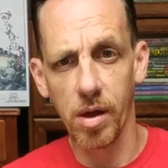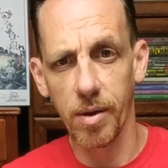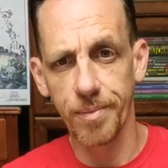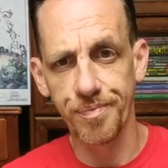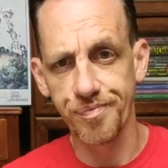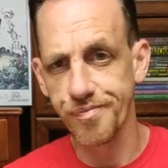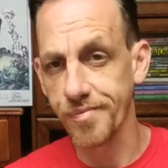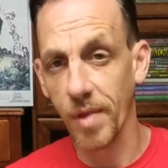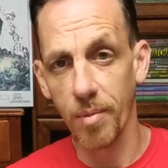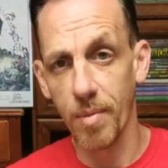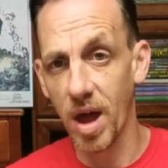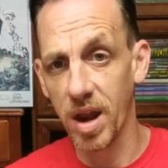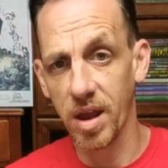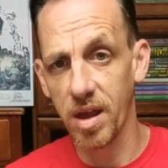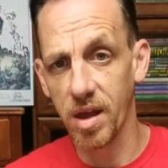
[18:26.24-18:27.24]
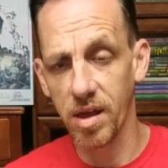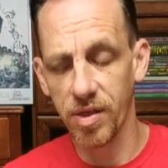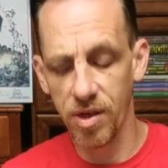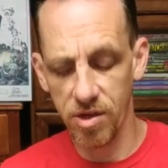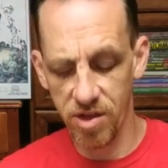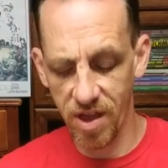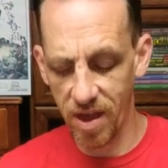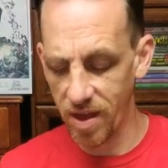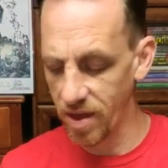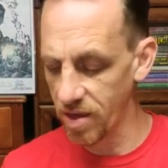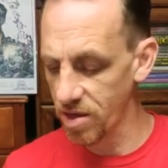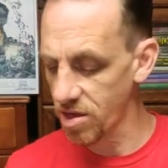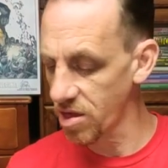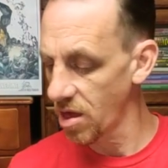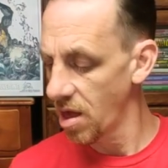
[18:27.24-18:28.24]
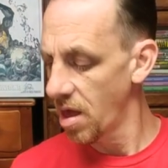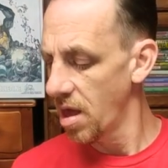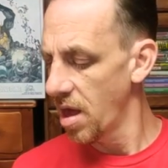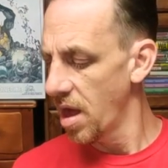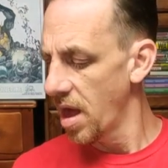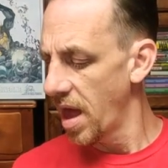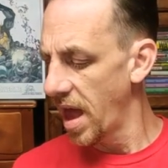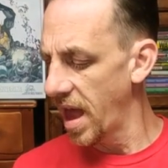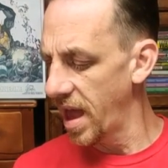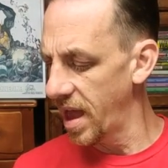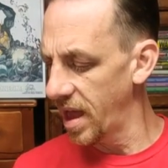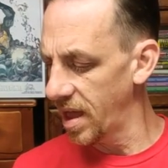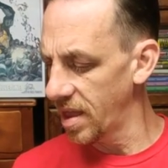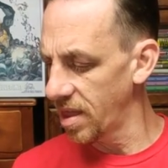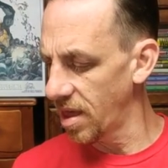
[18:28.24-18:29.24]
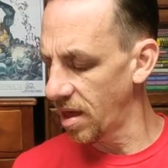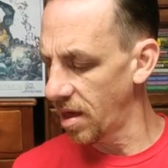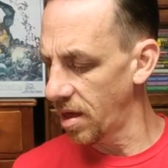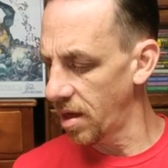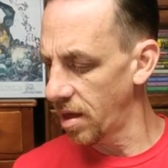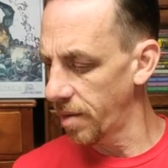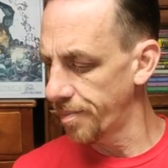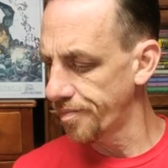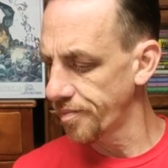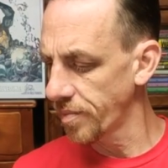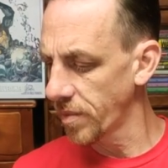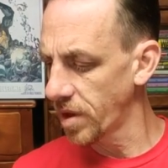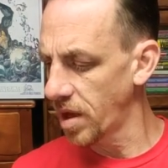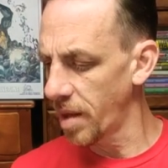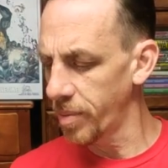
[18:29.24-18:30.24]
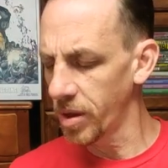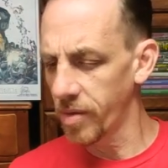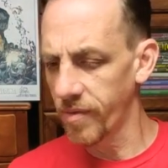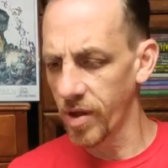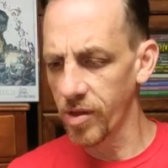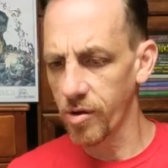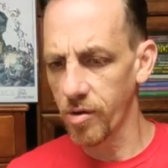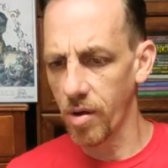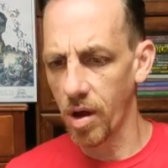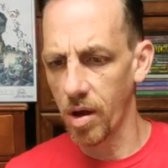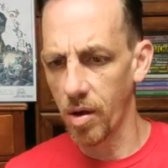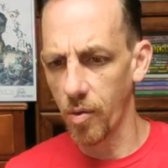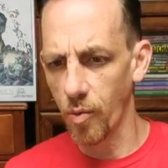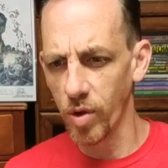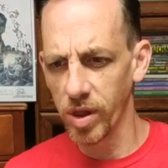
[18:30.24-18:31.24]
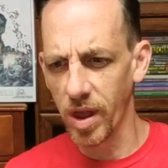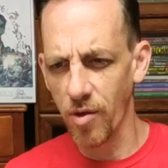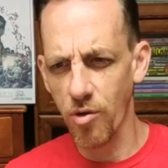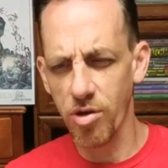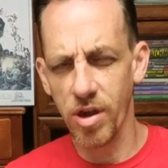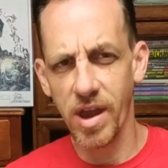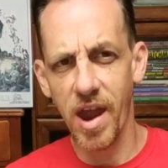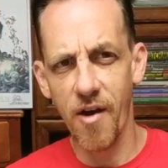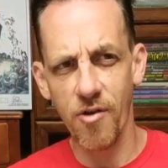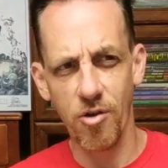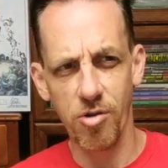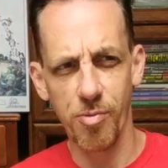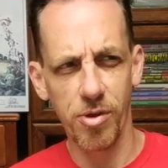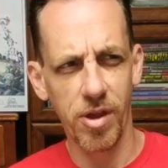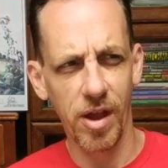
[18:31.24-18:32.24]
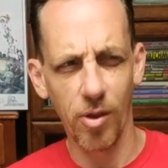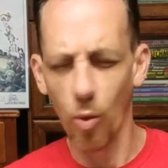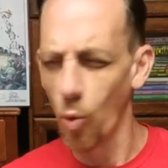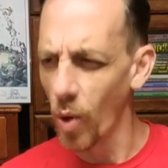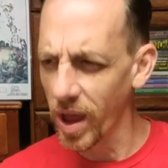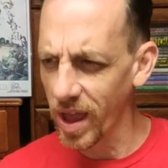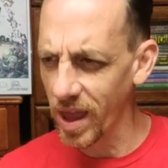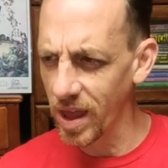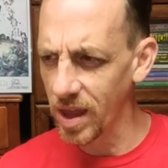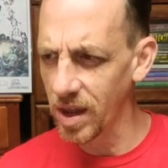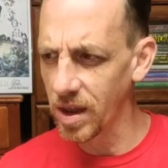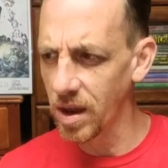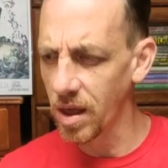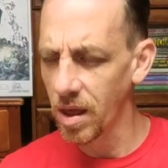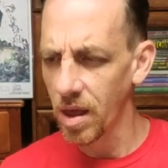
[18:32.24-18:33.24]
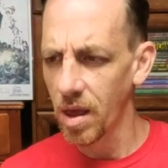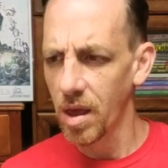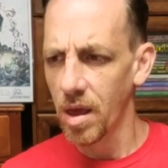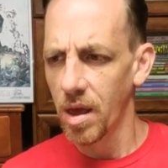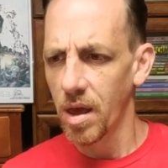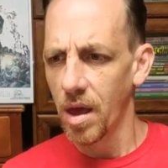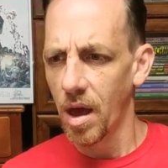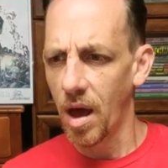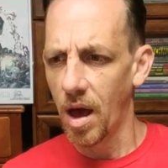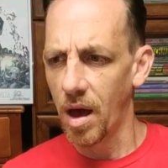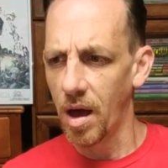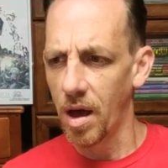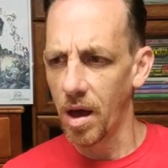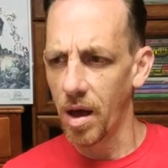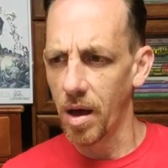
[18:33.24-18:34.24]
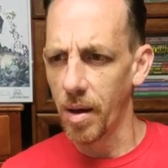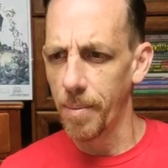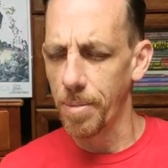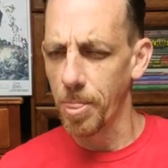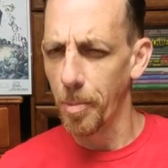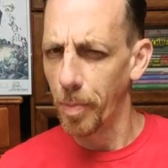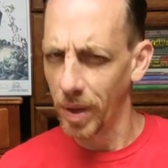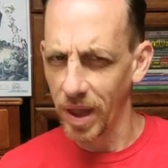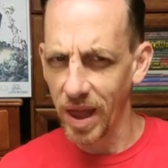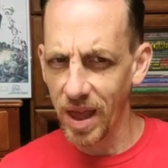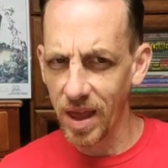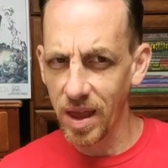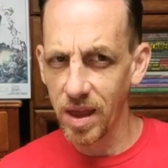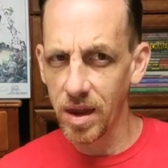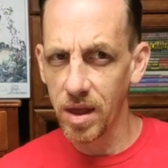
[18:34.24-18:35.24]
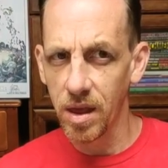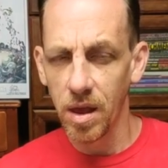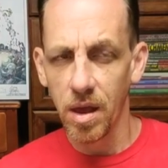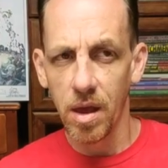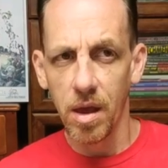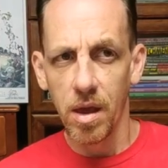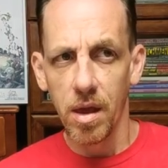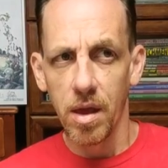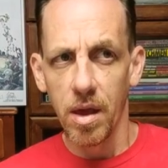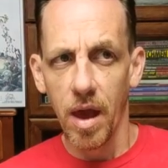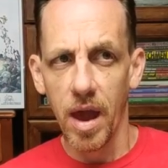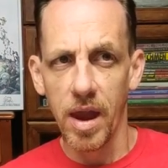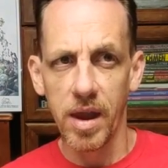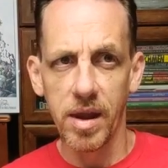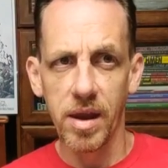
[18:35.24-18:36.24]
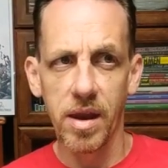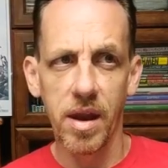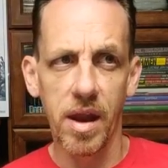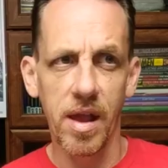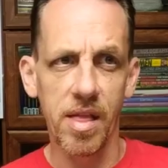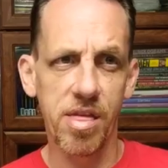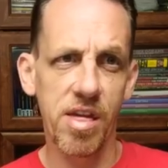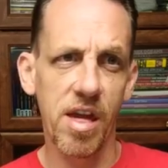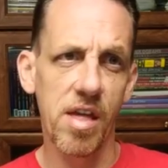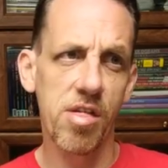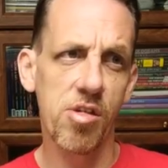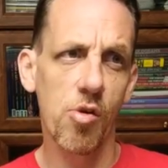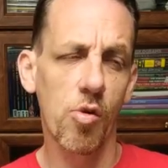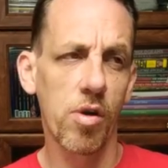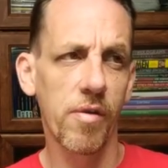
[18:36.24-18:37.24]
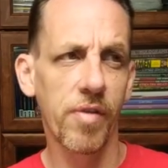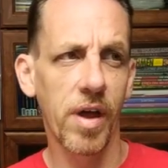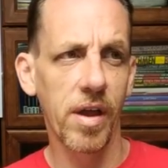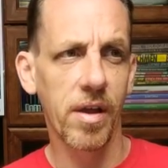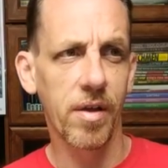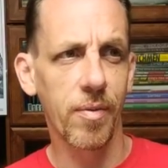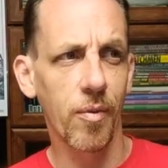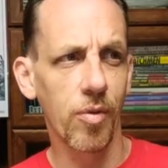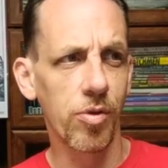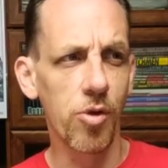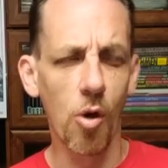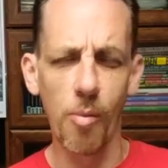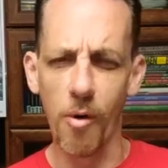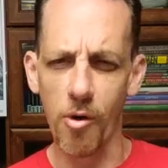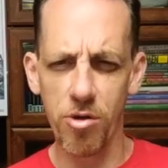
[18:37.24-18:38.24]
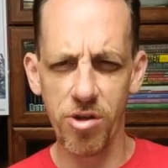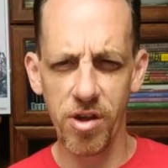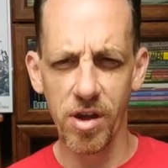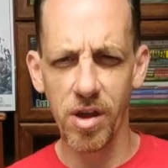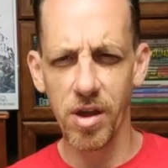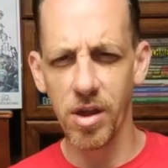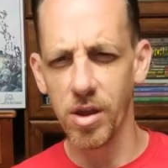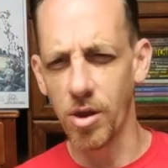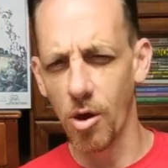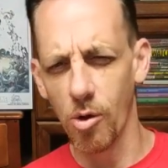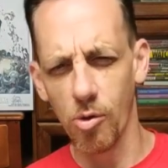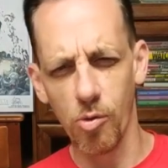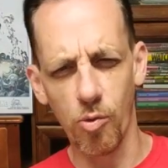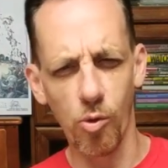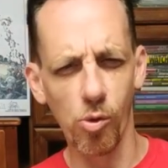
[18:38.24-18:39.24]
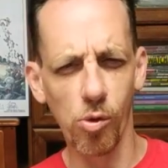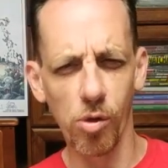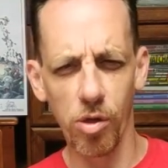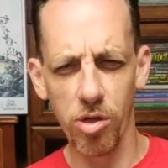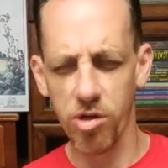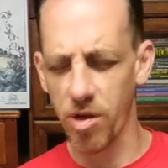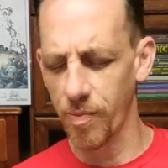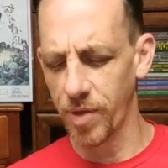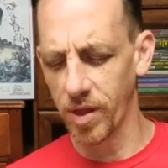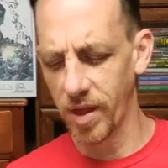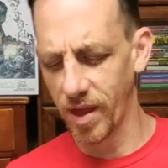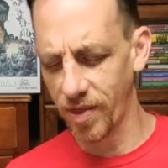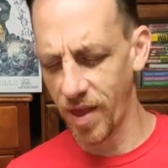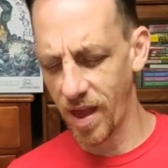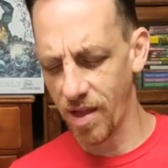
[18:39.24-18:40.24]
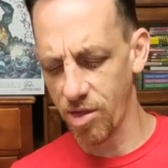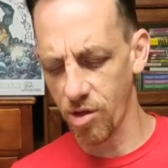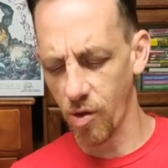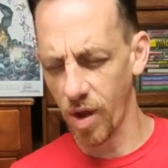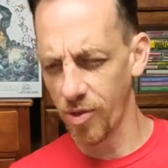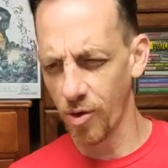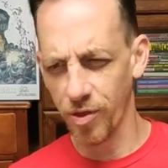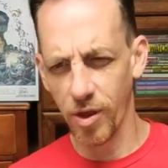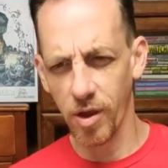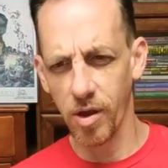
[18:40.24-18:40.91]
Monica these days, and a couple of other really interesting characters put together. Wiccan, Blade, and it says sort of like no mercy, no rules, something like that. So I thought they,